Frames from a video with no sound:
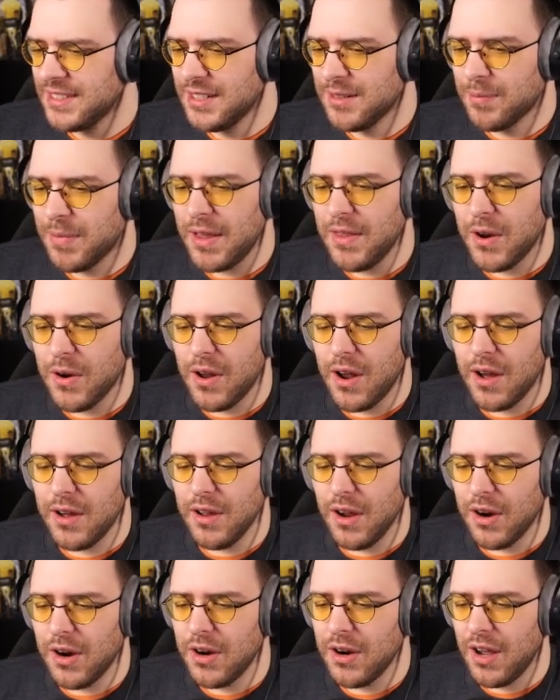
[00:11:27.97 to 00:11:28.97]
Brendan,
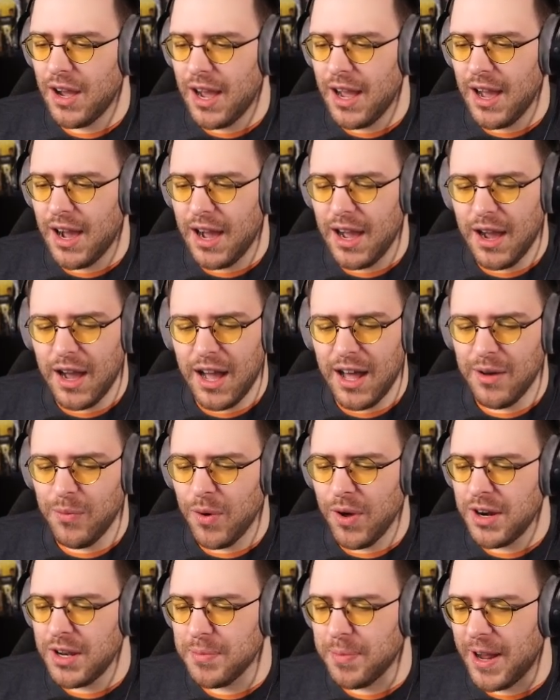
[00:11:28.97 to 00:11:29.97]
I
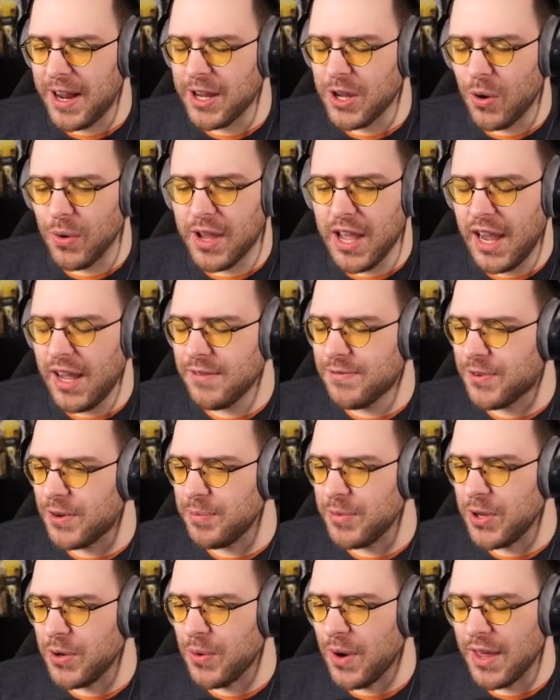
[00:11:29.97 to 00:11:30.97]
wanted to buy cocaine from
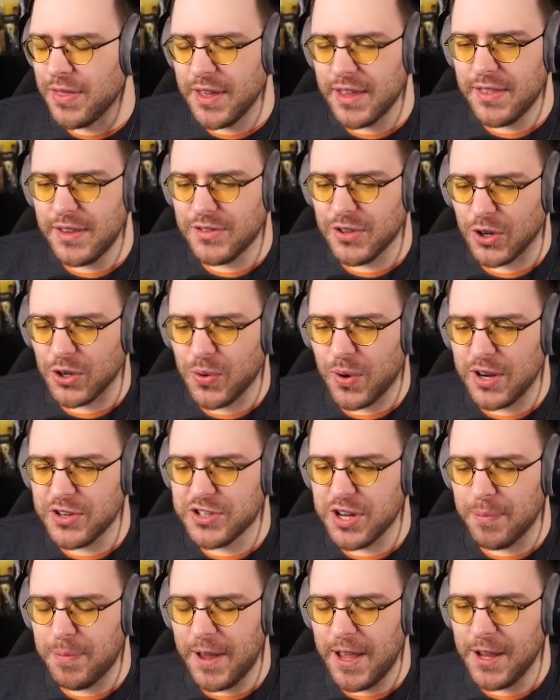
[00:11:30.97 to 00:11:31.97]
you. I think these are crushed
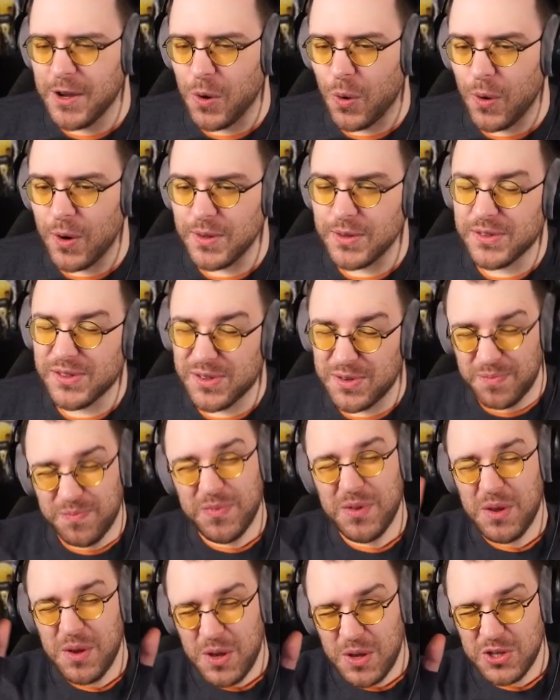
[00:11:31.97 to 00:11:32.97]
up acorns.
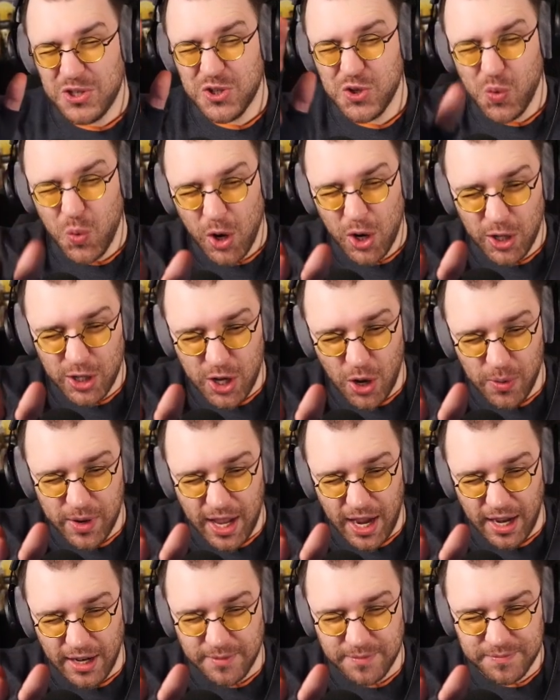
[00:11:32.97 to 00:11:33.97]
Squirrel
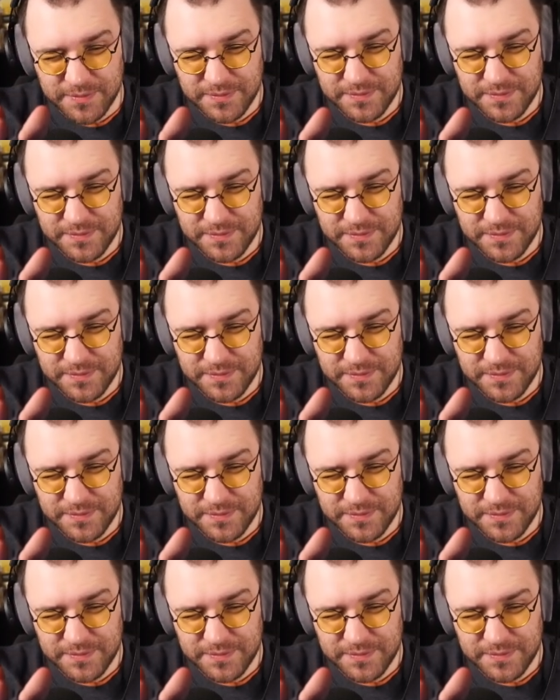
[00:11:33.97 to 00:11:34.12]
cocaine.